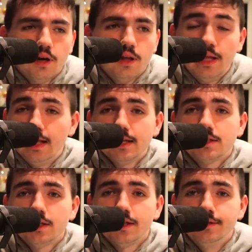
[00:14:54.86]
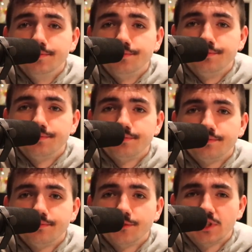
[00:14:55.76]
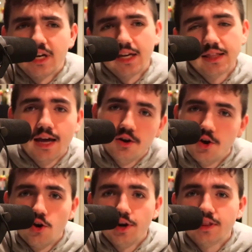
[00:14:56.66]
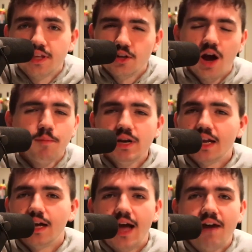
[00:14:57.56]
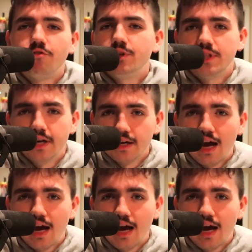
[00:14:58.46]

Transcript: And that's it. Just had to get that nerdy thing. You know, I'm into everything.